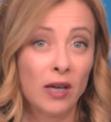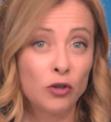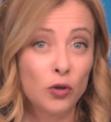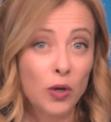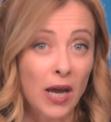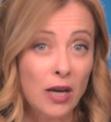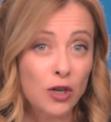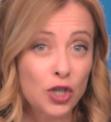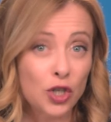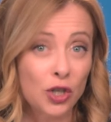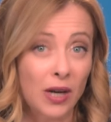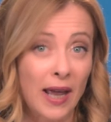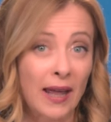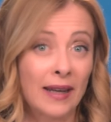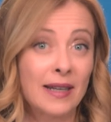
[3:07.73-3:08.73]

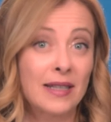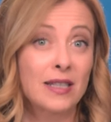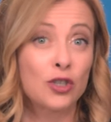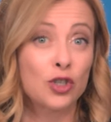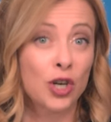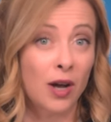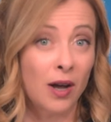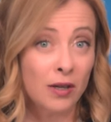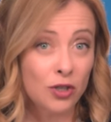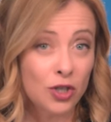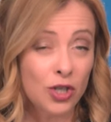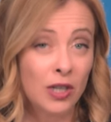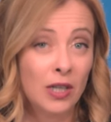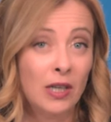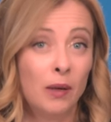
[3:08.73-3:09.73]
education and
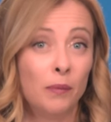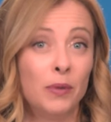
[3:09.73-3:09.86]
exchange